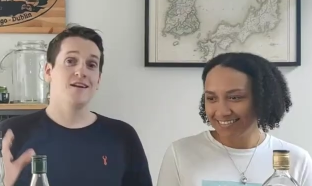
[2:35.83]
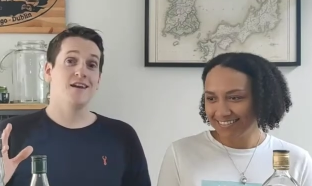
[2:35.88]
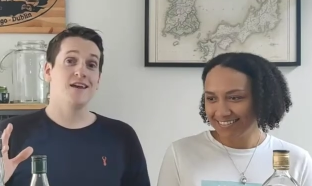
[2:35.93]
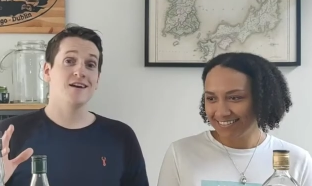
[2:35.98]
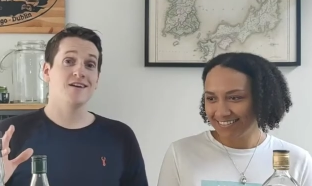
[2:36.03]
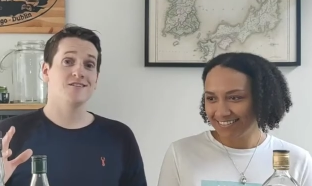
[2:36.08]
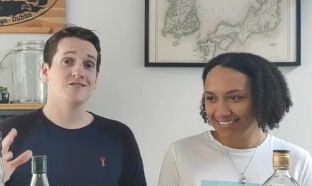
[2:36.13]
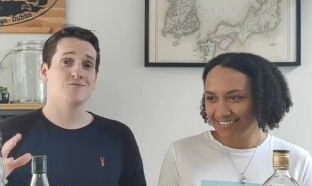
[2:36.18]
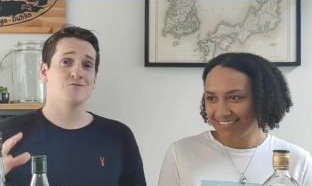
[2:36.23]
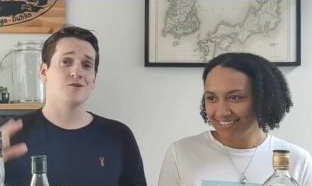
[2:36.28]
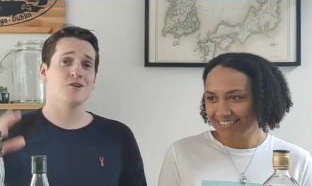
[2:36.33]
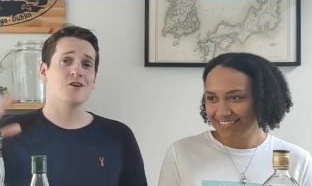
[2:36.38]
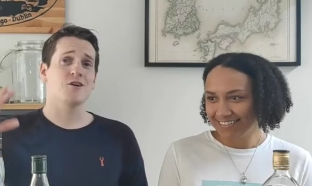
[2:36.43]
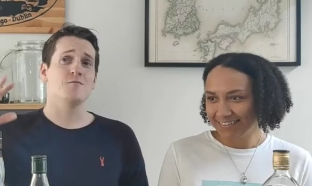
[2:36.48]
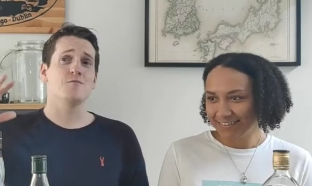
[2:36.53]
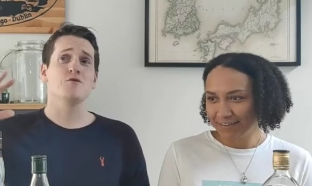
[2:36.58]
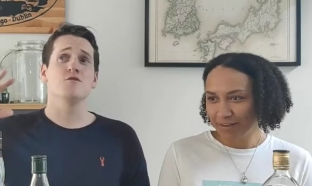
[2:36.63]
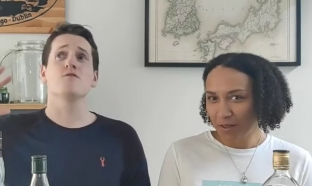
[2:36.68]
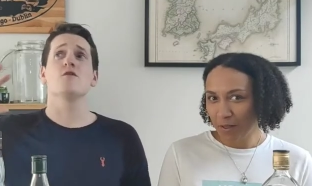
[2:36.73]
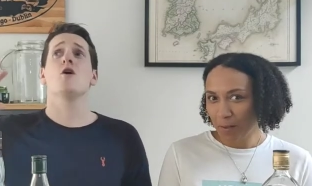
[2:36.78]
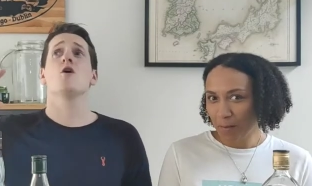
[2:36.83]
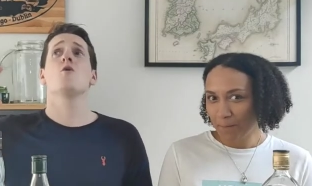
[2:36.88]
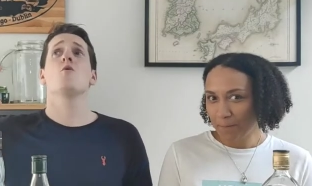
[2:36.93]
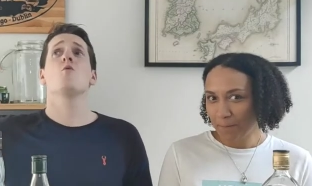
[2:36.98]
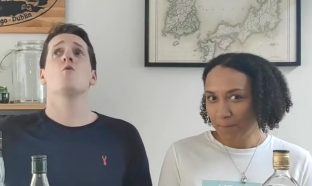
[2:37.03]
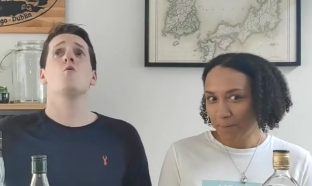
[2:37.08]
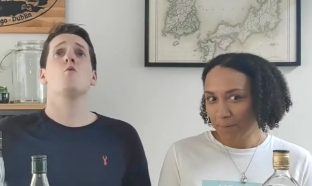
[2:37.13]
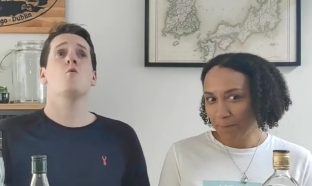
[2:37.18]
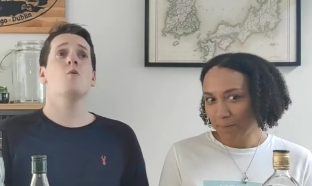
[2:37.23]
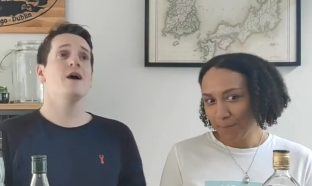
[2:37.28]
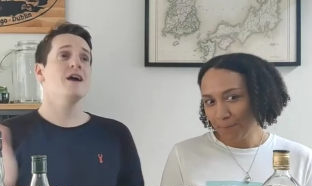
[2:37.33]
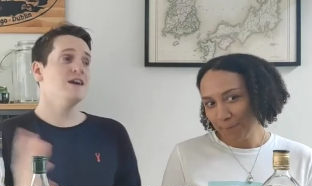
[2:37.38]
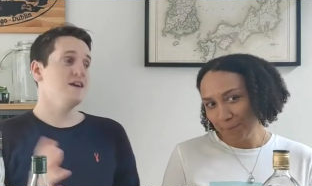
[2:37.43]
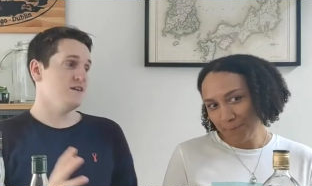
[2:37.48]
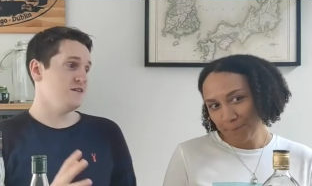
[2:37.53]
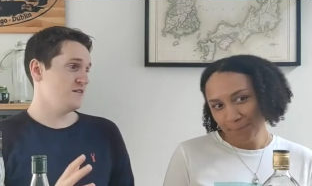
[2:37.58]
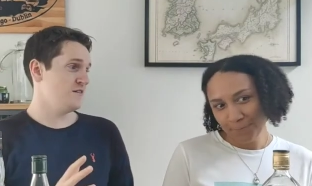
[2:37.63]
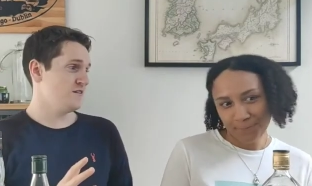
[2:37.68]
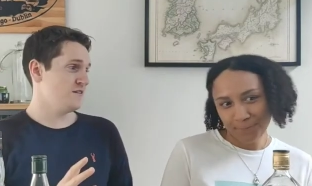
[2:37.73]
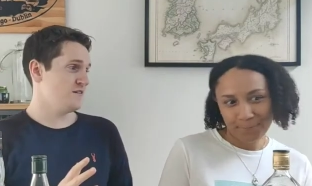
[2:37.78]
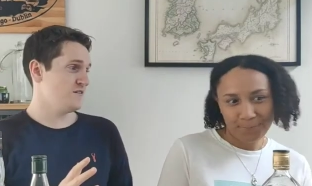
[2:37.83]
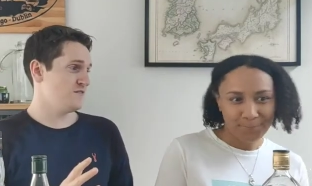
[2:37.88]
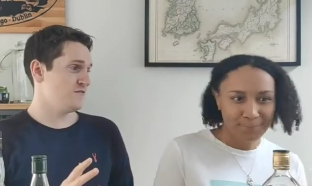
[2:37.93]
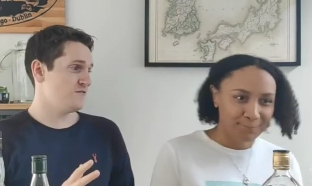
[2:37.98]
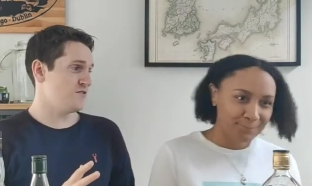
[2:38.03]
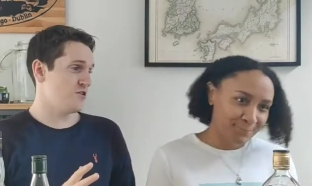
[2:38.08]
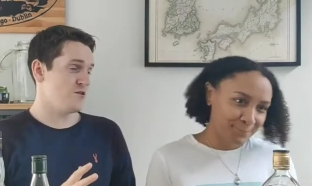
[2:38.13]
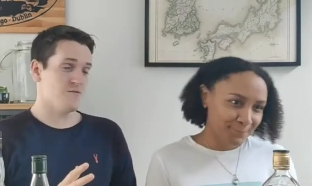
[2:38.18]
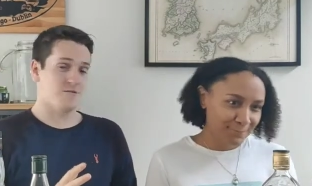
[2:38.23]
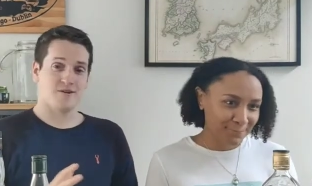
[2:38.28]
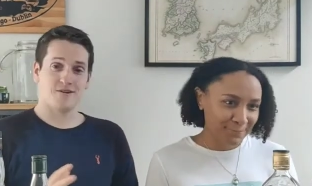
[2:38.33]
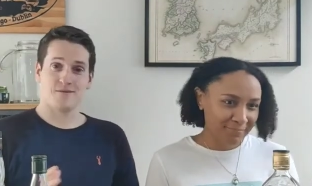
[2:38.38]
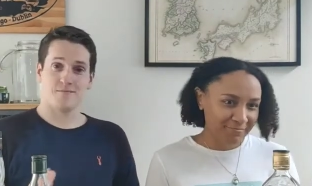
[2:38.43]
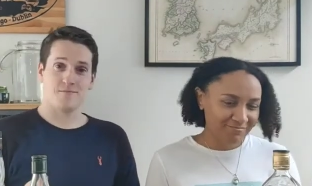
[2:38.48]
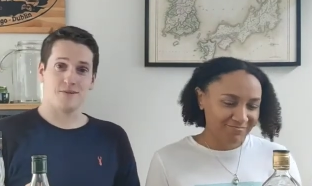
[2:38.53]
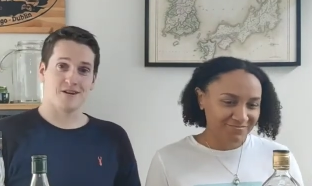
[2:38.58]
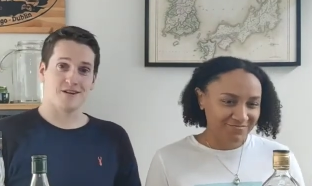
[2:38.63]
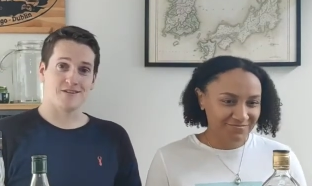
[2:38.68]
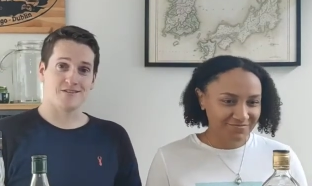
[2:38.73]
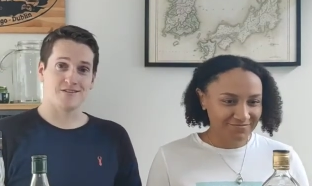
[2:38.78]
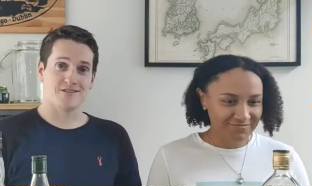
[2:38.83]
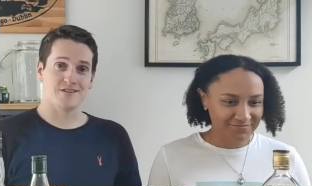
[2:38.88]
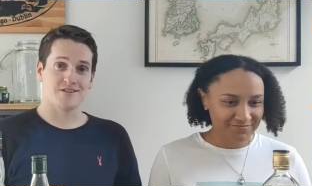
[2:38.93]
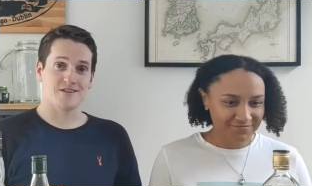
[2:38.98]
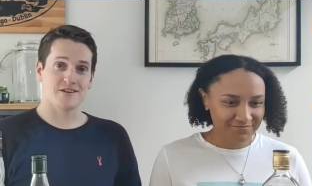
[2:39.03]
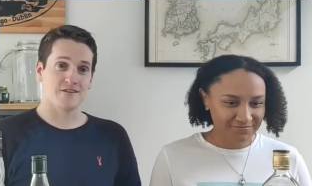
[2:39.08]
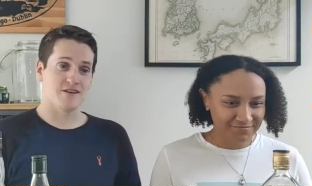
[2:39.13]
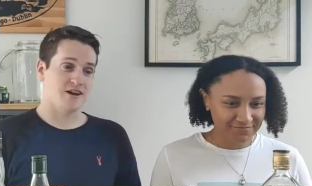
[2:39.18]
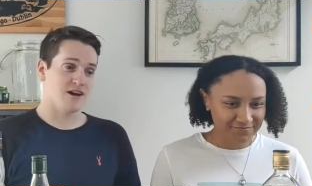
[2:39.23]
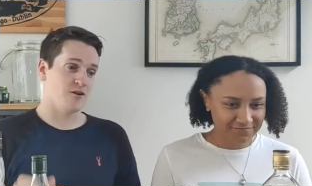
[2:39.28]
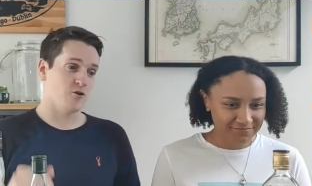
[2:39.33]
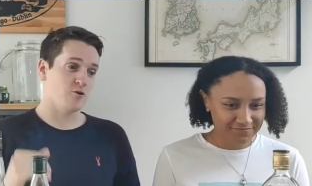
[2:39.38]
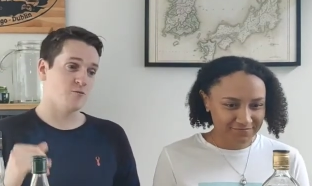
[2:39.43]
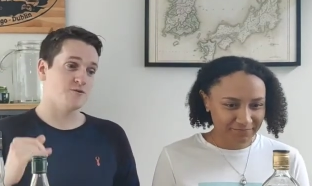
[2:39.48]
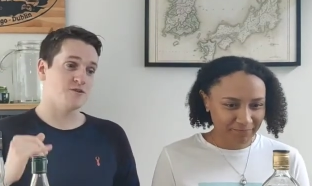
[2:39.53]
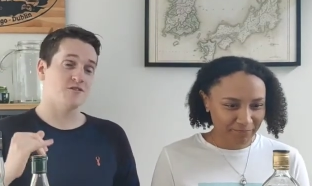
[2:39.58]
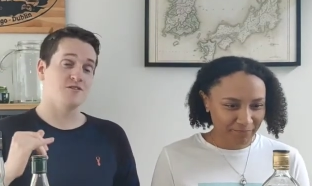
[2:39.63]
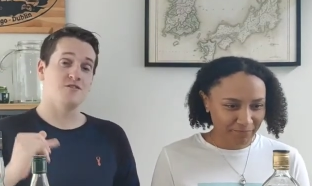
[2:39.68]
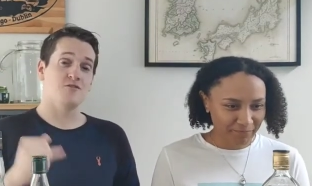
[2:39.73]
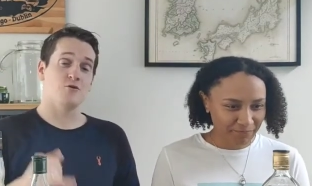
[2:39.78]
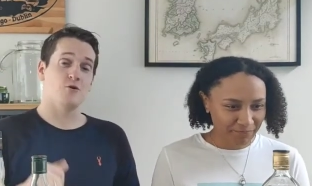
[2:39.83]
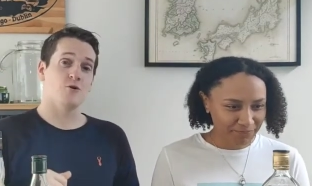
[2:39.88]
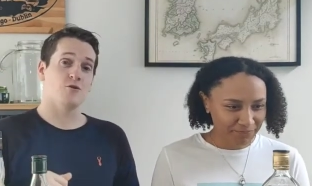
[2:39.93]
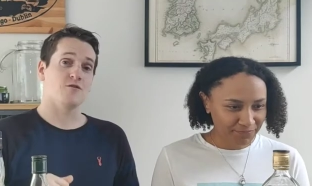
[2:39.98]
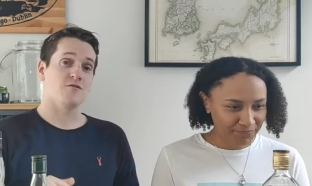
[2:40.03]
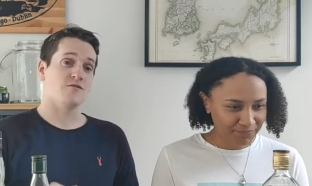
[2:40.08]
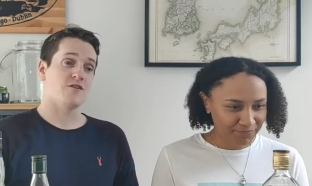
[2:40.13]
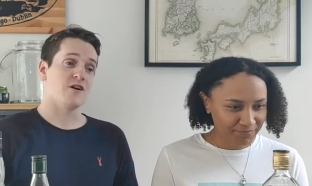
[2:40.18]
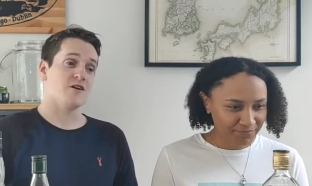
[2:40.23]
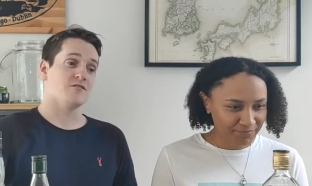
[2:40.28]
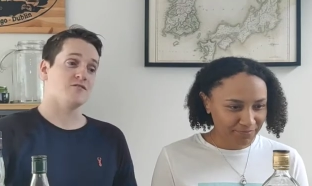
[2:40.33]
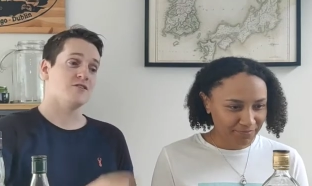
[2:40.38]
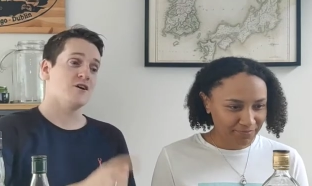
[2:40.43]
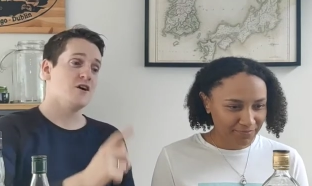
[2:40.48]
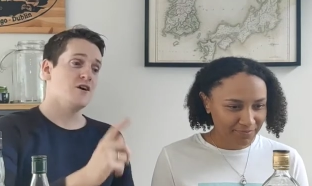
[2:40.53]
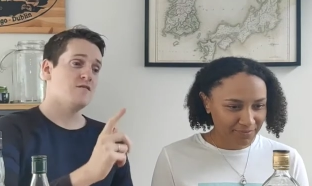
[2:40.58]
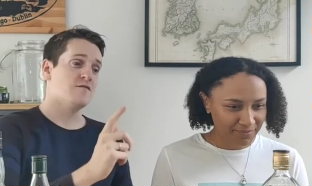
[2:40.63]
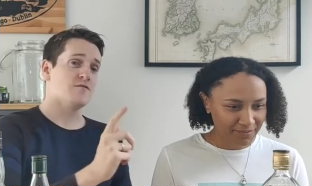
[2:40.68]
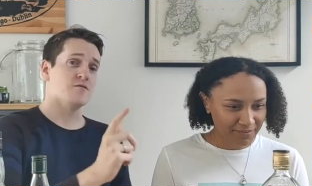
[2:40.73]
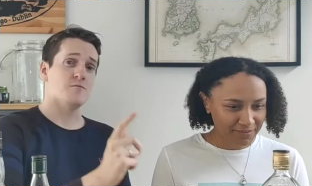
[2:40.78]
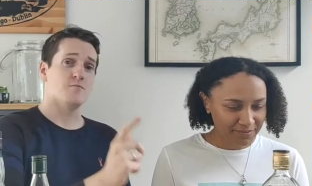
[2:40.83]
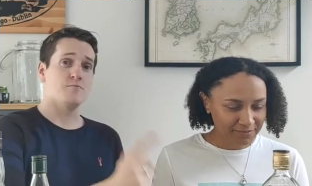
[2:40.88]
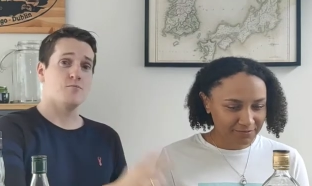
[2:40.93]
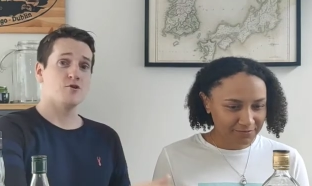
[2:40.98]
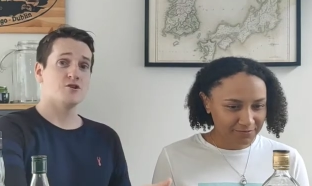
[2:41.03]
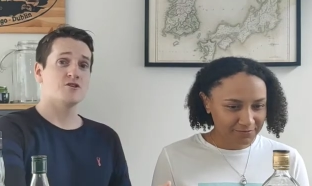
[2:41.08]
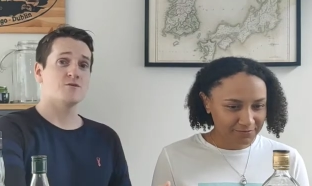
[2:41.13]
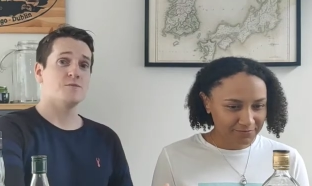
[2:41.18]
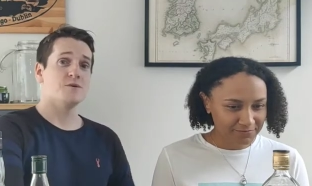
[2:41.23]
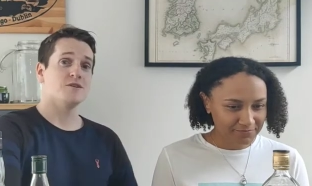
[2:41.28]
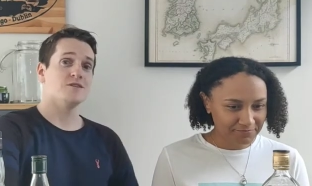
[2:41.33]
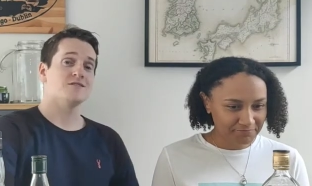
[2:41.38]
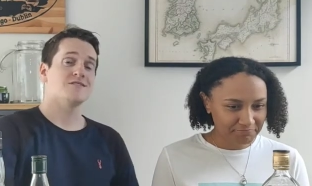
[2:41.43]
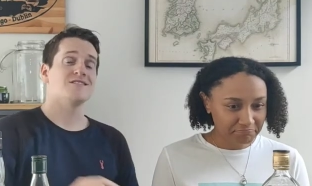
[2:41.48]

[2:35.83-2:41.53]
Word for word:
Speaker 1: Next, we're going to move away from Midleton Distillery and up to the north of Ireland for Bushmills.